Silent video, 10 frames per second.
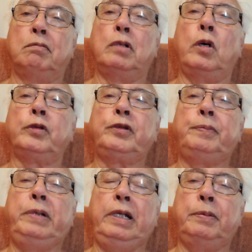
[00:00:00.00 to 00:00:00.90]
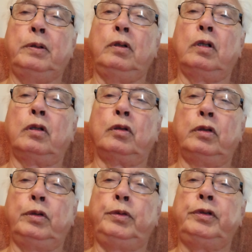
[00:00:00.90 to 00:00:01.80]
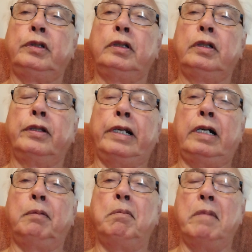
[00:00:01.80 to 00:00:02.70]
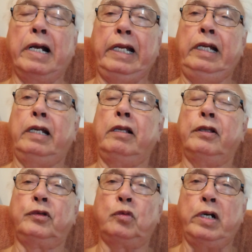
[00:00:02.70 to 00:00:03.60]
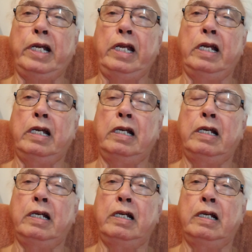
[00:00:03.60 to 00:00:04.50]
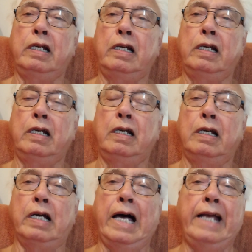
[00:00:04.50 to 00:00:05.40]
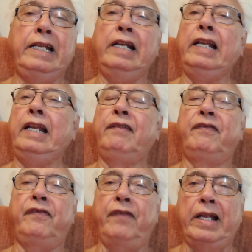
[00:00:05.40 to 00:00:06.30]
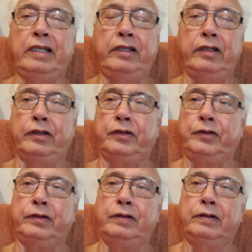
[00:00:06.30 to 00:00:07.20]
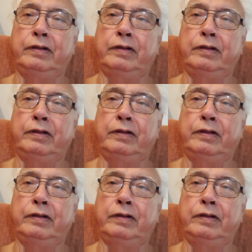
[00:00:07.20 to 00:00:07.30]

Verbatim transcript: Most people lose their money this way. I didn't invent this.